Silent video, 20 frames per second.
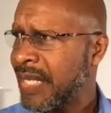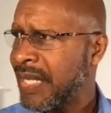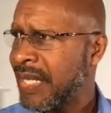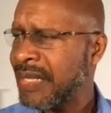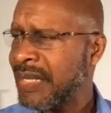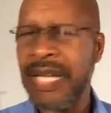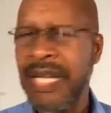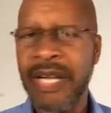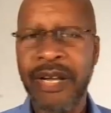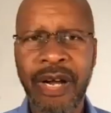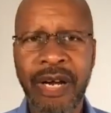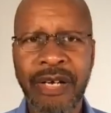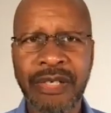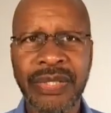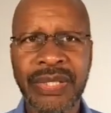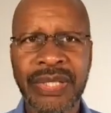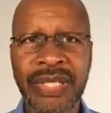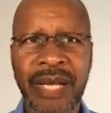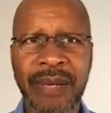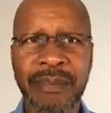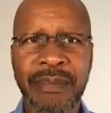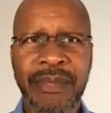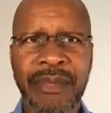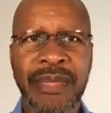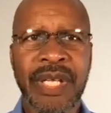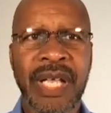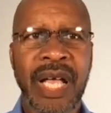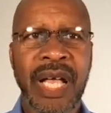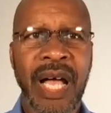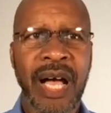There are
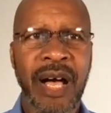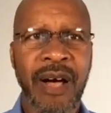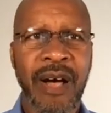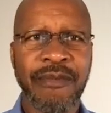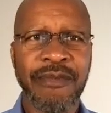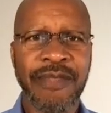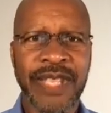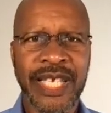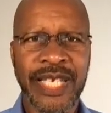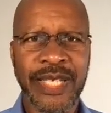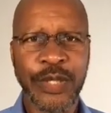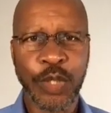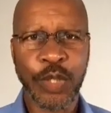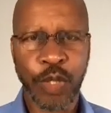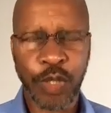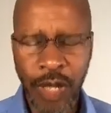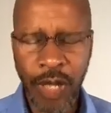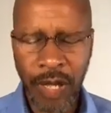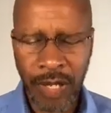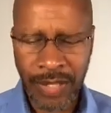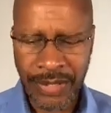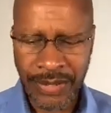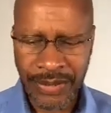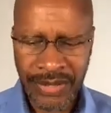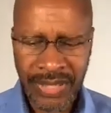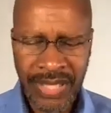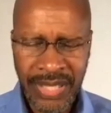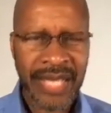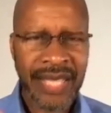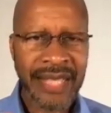some of these
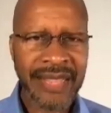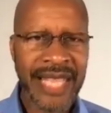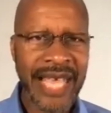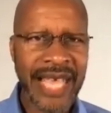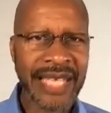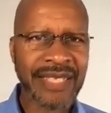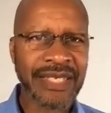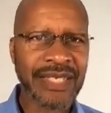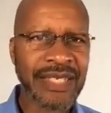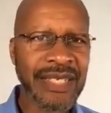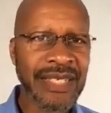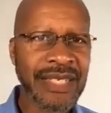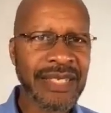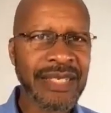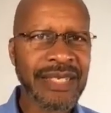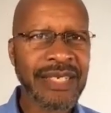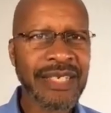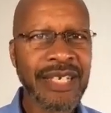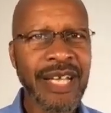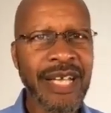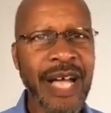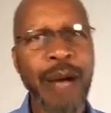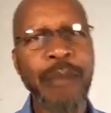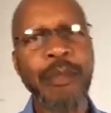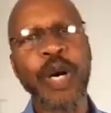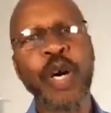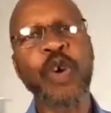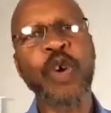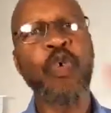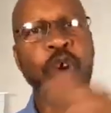laws that
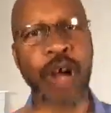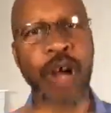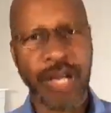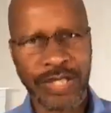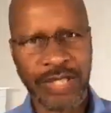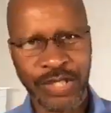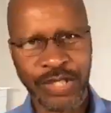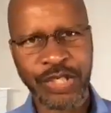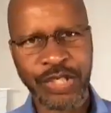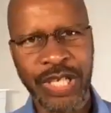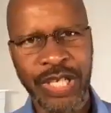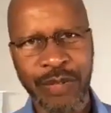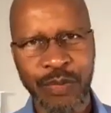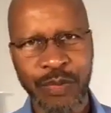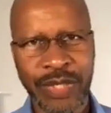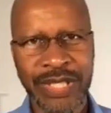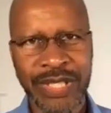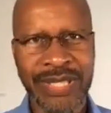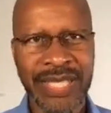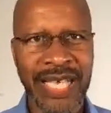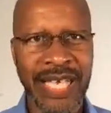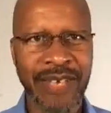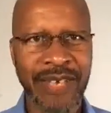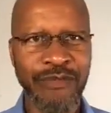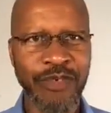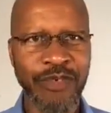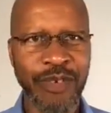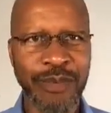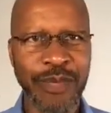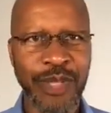come across, shall we say,
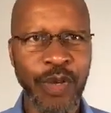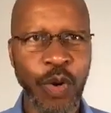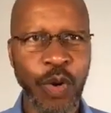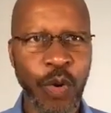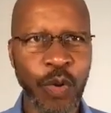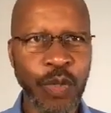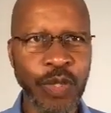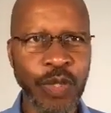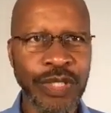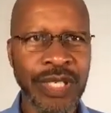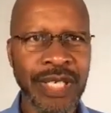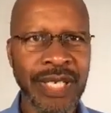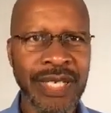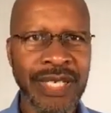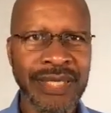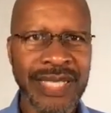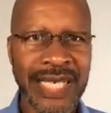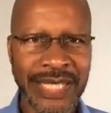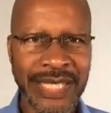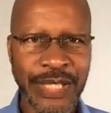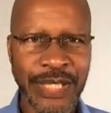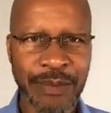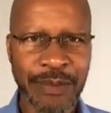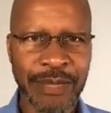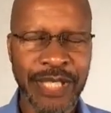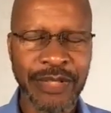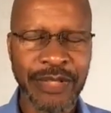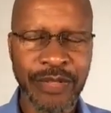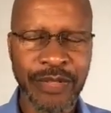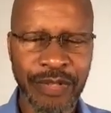from the Old
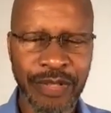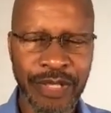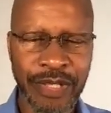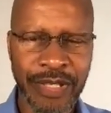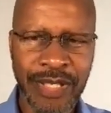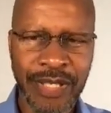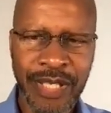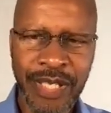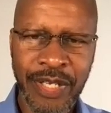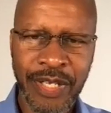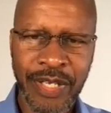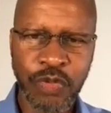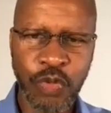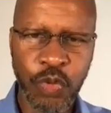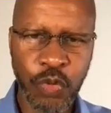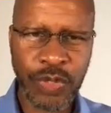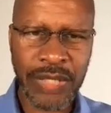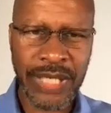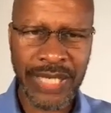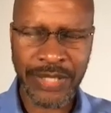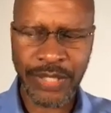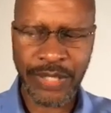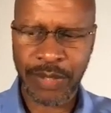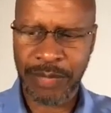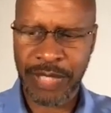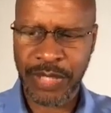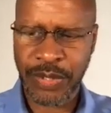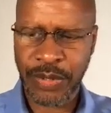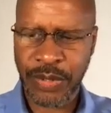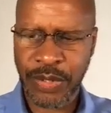Testament to the New
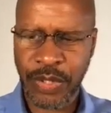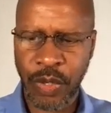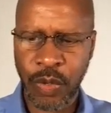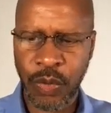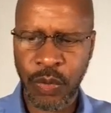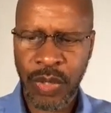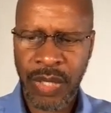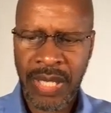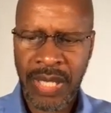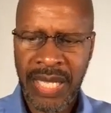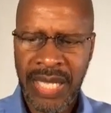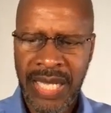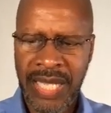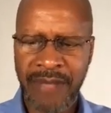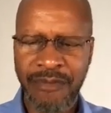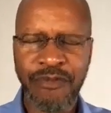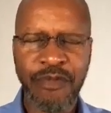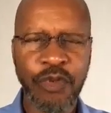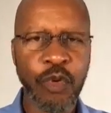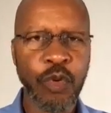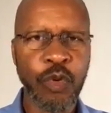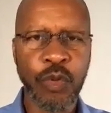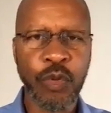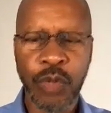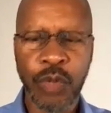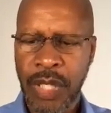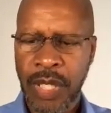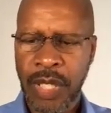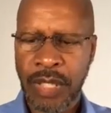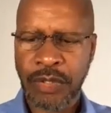Testament. So if
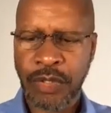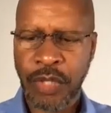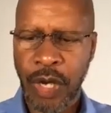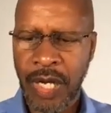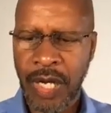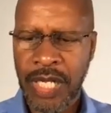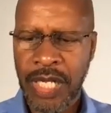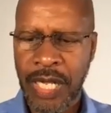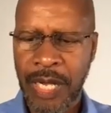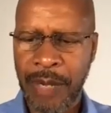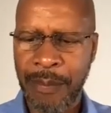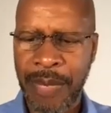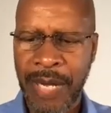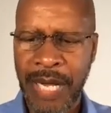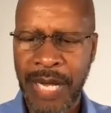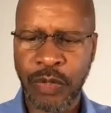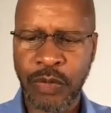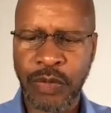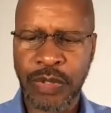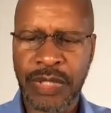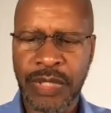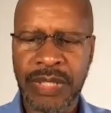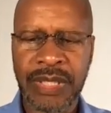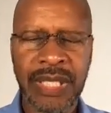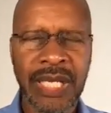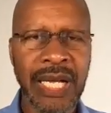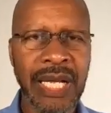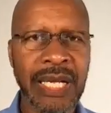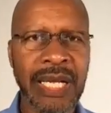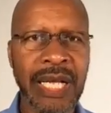you talk about
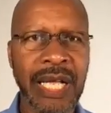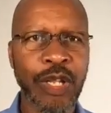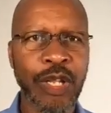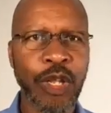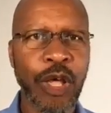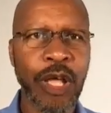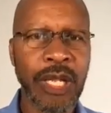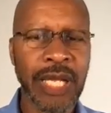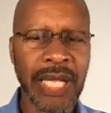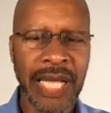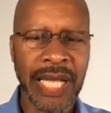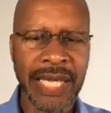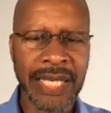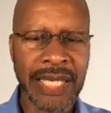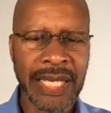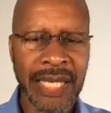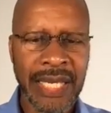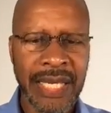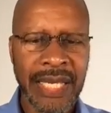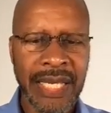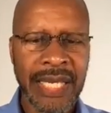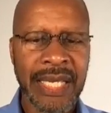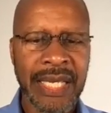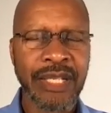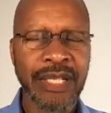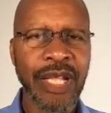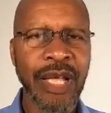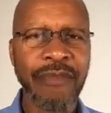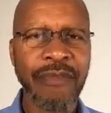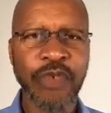a law like
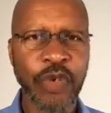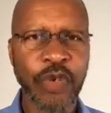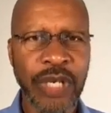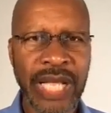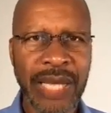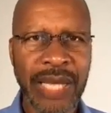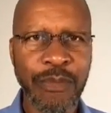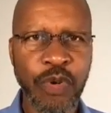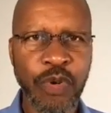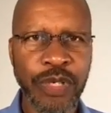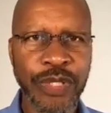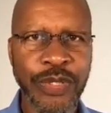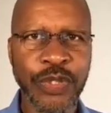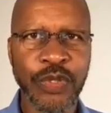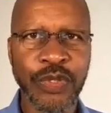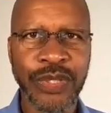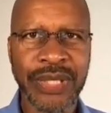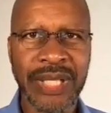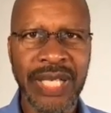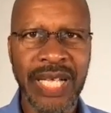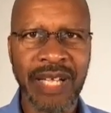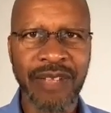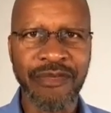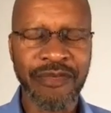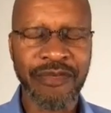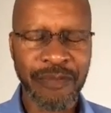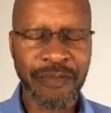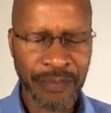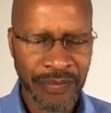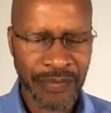love your neighbor as yourself,